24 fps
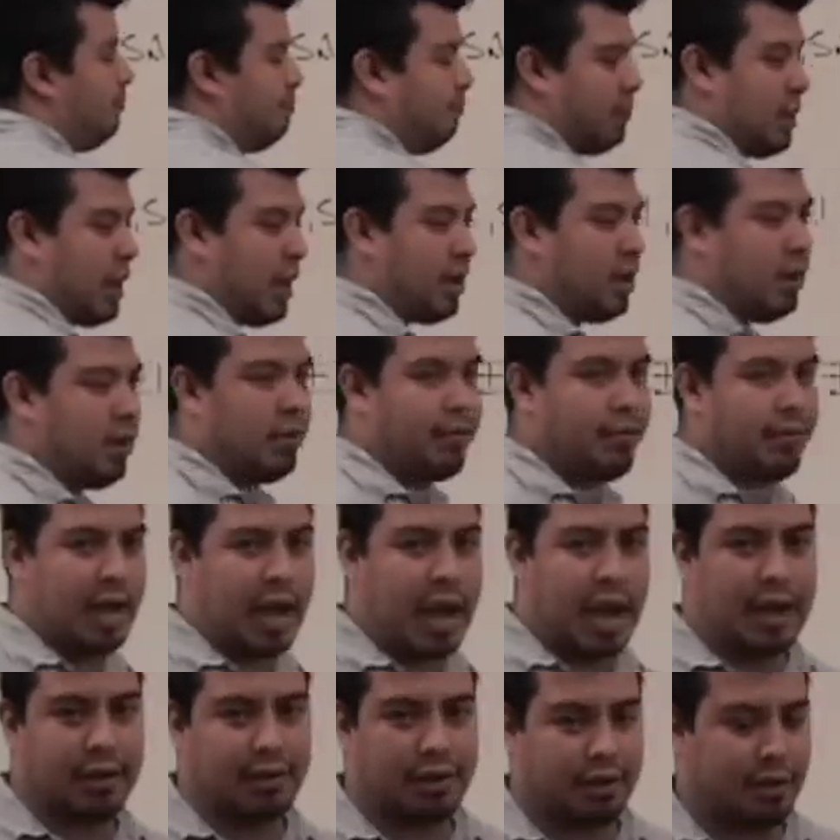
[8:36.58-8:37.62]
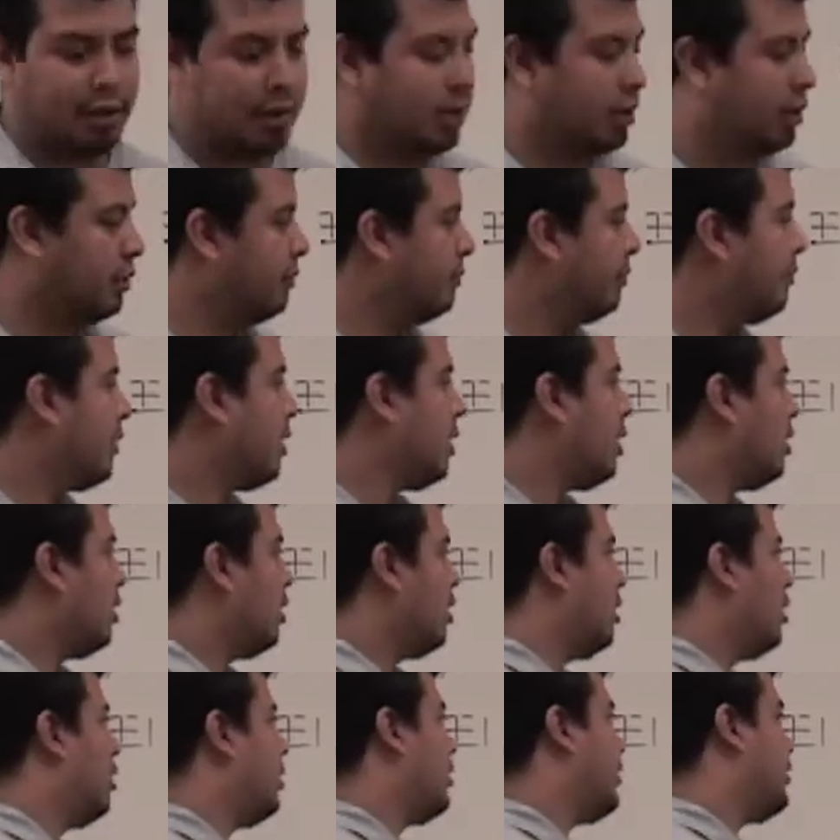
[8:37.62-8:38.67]
making a reaction in.
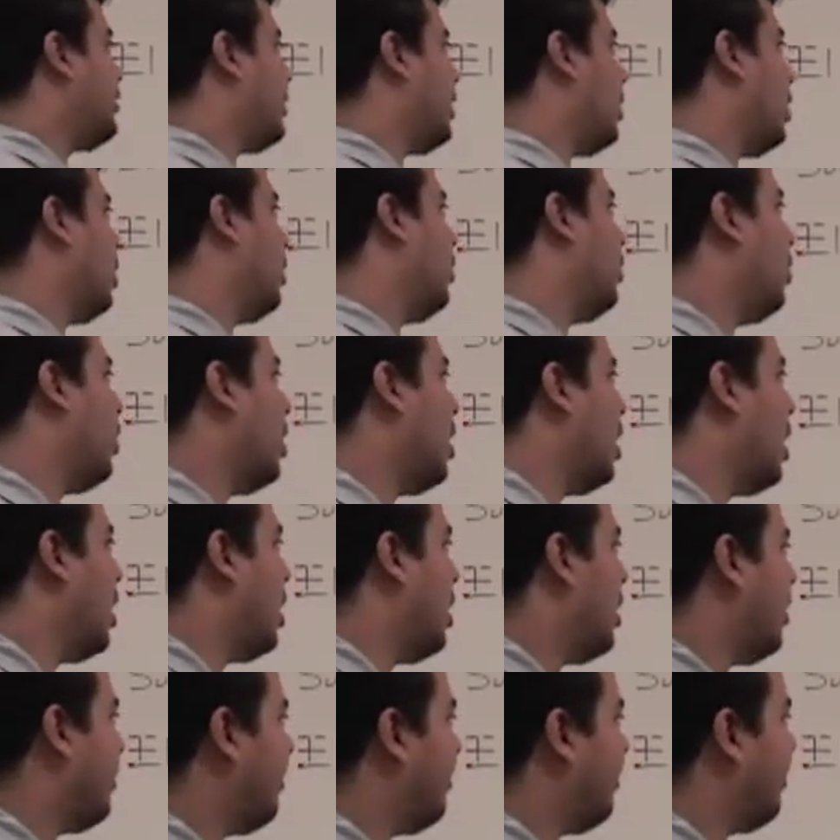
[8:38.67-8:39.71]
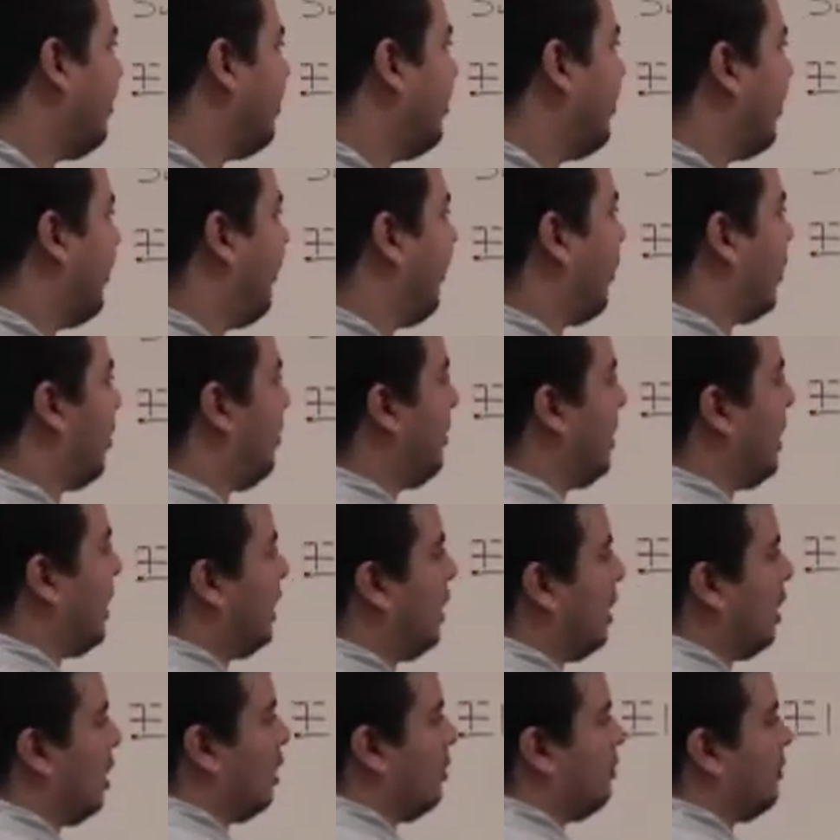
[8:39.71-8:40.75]
So for
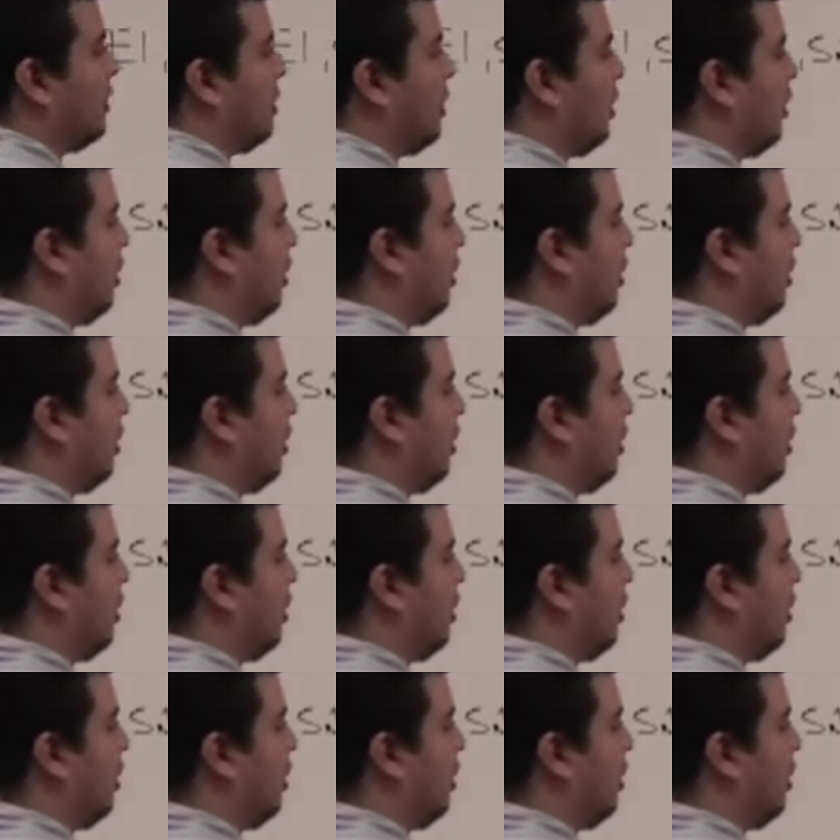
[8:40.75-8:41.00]
mediums,